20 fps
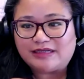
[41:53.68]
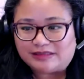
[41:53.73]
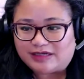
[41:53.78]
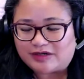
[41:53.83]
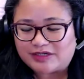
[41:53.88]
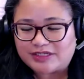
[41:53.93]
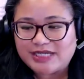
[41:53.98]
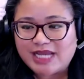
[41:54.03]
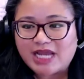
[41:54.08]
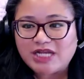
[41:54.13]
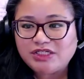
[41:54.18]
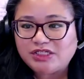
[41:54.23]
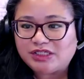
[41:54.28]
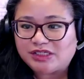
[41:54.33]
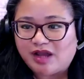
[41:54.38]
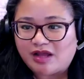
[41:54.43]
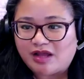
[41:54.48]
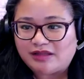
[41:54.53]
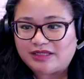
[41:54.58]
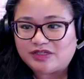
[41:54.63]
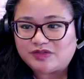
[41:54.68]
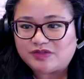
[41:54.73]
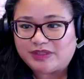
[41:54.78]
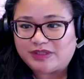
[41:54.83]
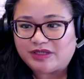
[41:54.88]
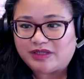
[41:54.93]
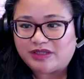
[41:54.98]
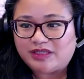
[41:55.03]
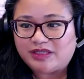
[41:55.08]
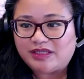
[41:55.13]
our Skagit colleagues
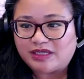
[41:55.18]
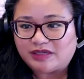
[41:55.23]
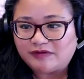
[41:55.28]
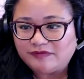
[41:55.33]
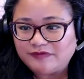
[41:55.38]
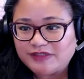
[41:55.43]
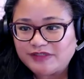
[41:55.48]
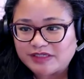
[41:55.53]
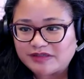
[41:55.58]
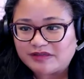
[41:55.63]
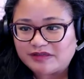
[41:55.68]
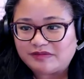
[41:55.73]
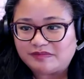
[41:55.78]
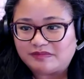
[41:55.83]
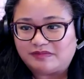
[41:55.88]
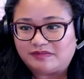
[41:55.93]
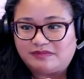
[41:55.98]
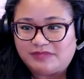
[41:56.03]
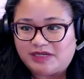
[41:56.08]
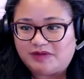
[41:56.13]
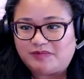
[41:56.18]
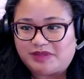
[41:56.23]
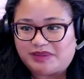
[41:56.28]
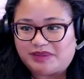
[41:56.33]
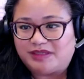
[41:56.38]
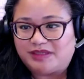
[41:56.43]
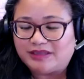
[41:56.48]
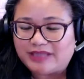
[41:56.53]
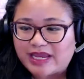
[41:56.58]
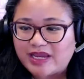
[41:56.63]
really gifted me with
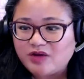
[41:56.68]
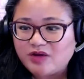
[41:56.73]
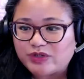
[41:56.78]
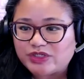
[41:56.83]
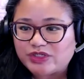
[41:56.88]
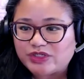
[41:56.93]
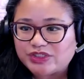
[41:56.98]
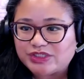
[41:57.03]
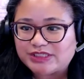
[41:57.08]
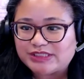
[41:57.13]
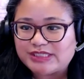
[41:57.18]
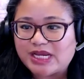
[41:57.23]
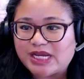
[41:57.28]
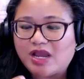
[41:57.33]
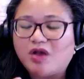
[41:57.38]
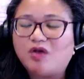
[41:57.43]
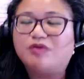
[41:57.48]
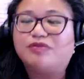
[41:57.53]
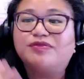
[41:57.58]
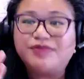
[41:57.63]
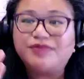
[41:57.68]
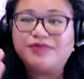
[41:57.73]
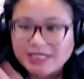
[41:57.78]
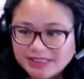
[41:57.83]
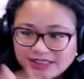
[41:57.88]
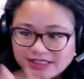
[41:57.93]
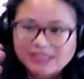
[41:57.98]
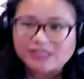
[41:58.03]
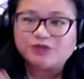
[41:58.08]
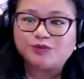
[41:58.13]
the language to say, oh,
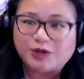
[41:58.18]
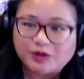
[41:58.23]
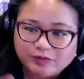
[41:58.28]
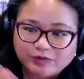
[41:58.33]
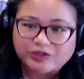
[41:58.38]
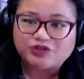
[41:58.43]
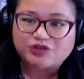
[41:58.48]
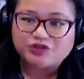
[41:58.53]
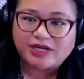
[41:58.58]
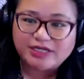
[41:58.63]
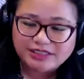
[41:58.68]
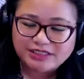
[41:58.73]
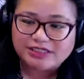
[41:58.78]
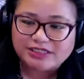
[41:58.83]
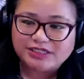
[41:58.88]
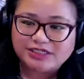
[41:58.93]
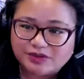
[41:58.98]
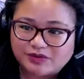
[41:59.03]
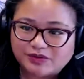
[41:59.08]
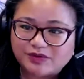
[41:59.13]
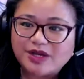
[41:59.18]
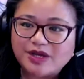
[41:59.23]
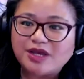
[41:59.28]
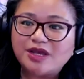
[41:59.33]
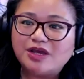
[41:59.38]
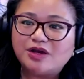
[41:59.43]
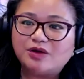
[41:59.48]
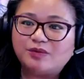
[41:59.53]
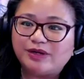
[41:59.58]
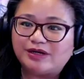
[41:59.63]
this is what we're trying to do.
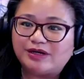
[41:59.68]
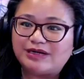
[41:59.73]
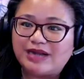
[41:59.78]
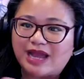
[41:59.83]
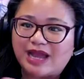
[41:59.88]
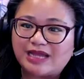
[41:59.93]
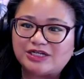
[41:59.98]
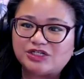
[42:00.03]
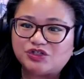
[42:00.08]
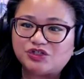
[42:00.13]
We're not